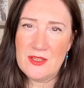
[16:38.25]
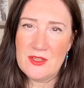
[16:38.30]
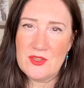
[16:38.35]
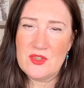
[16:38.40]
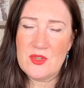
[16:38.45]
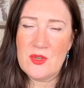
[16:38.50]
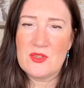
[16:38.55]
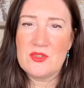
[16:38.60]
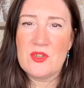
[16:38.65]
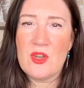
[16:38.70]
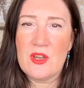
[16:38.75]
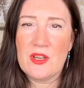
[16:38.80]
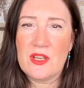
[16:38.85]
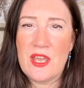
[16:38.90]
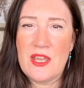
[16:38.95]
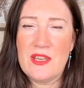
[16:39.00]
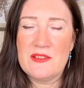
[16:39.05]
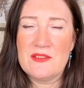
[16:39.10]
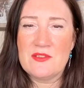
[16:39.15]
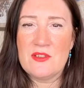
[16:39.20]
So it's not a
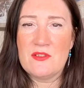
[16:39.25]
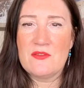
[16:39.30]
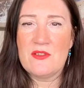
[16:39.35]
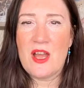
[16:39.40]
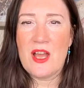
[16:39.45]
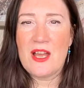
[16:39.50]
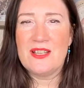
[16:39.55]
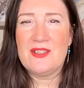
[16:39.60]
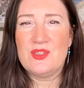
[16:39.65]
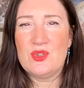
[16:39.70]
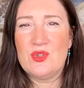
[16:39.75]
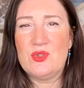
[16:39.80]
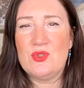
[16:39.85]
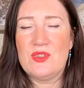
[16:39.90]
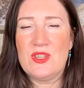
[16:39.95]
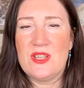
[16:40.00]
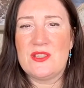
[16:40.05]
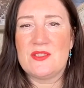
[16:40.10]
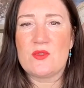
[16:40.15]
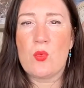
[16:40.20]
case of I
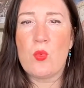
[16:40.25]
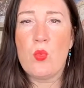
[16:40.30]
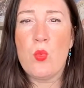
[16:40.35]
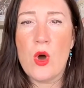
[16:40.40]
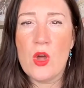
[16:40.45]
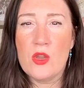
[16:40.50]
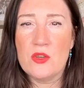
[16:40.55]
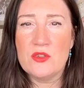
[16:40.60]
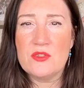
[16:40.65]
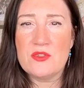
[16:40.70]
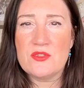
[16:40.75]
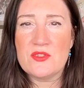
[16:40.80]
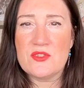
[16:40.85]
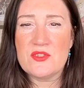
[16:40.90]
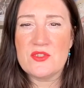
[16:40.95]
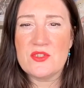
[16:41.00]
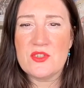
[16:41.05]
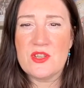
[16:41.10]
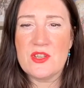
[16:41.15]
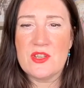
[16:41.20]
do this
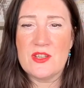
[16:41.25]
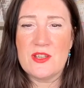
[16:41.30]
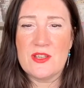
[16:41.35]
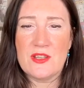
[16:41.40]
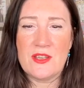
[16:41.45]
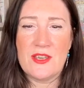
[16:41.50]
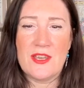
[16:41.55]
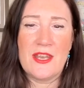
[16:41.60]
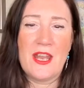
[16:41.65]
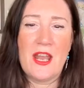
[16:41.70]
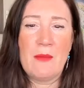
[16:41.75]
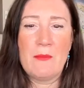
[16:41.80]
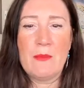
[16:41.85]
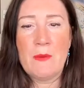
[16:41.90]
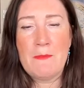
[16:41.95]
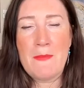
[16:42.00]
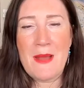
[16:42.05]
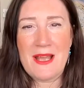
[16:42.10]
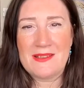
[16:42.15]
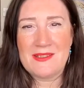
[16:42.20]
once and I'm
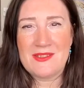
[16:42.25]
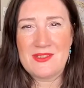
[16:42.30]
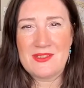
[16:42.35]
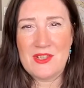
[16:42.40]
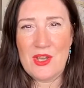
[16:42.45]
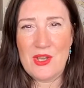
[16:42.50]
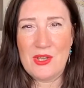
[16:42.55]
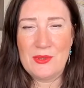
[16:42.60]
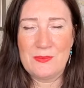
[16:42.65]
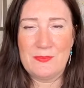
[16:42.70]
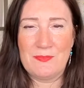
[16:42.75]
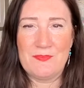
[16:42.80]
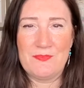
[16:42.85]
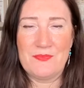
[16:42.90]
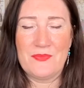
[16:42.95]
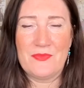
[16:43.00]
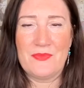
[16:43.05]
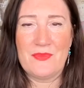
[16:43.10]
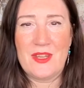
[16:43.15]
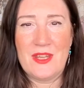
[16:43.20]
a master.
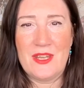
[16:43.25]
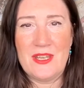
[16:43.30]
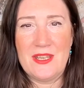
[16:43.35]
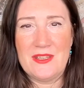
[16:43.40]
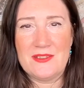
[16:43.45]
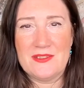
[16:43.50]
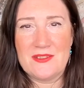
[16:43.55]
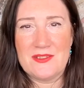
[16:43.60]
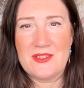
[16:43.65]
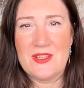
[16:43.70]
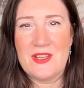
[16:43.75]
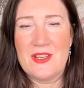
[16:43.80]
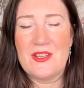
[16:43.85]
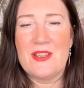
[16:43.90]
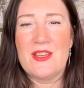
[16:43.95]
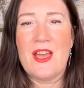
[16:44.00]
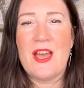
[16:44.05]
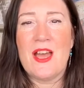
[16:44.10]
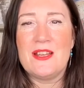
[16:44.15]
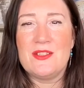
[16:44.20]
It's
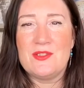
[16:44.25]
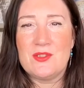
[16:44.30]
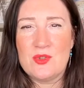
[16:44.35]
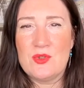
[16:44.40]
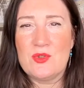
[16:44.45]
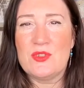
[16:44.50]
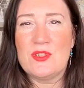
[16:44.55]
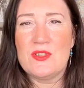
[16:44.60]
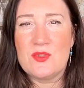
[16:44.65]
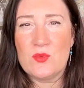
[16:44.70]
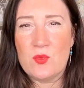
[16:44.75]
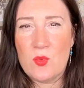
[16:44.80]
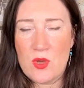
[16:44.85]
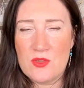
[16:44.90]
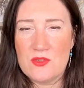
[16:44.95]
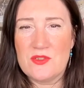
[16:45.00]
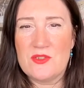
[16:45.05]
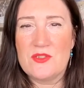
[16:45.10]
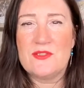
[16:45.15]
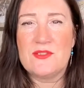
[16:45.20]
I do this
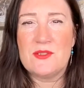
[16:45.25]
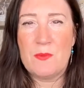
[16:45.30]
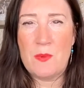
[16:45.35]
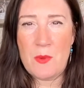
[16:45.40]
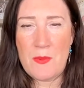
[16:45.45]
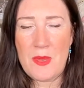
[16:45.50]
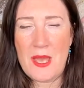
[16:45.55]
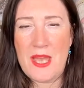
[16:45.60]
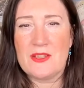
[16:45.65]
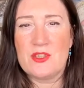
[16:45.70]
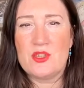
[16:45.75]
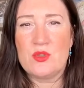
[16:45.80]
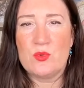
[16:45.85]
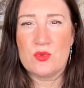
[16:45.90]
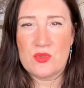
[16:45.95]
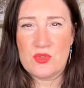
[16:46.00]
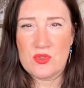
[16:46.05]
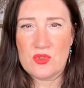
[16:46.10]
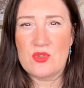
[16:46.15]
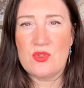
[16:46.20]
once as a
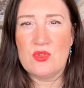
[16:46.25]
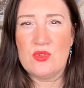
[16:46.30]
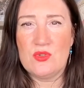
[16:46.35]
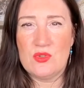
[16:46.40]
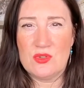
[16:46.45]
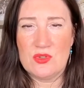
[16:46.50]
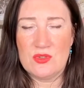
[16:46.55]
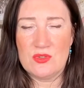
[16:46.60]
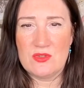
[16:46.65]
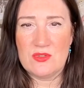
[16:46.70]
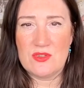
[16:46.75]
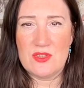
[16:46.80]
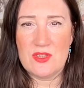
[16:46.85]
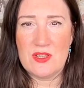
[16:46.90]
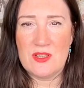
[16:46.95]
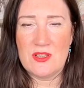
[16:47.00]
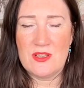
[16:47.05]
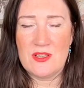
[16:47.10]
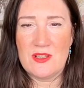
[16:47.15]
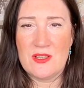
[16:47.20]
perpetual student,
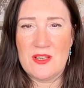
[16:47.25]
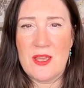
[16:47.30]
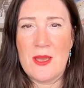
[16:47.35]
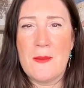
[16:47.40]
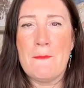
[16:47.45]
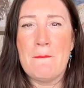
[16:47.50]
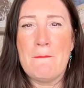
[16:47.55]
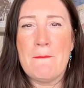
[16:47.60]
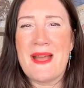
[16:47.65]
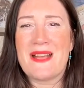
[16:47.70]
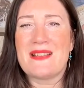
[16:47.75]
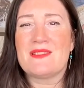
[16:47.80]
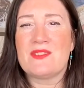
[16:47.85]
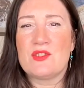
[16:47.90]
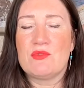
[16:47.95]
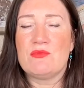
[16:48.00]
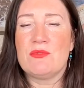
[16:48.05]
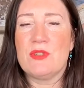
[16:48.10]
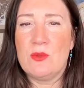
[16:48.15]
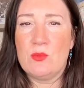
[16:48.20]
and
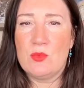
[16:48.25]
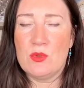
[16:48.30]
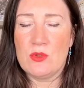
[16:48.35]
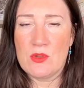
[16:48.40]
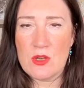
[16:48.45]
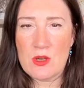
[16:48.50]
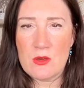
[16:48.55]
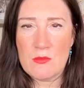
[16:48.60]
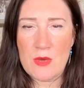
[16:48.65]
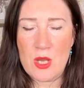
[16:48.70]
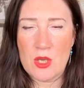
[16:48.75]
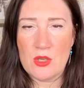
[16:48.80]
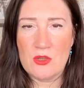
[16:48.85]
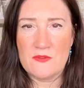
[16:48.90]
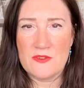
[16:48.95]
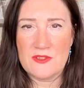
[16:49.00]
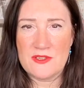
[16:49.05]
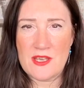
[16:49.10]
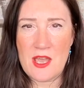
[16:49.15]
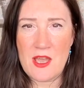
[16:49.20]
mastery will come
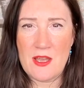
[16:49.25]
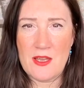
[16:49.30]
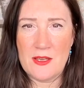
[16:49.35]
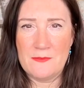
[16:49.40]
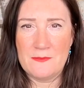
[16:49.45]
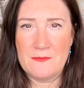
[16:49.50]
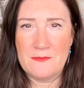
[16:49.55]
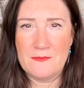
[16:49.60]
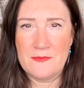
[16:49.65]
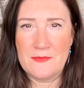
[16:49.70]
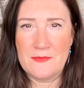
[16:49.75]
over time.